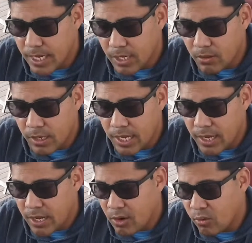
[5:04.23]
I look
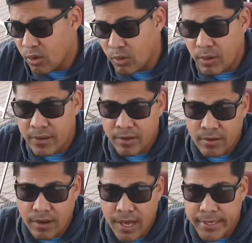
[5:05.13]
around
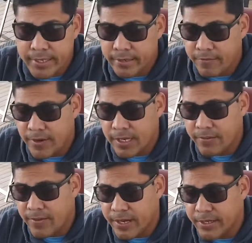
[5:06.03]
online, and I
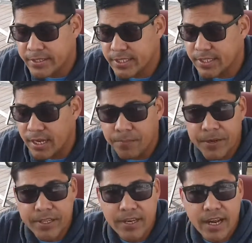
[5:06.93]
finally find this
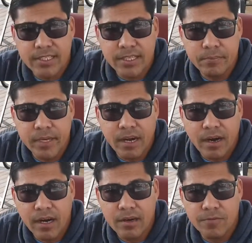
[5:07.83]
company that actually make a
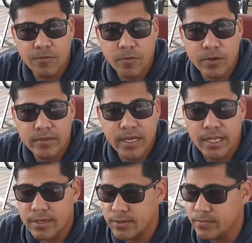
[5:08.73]
hub for a
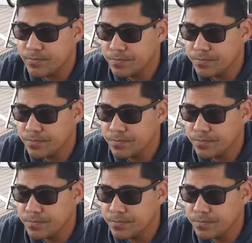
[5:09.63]
Telo.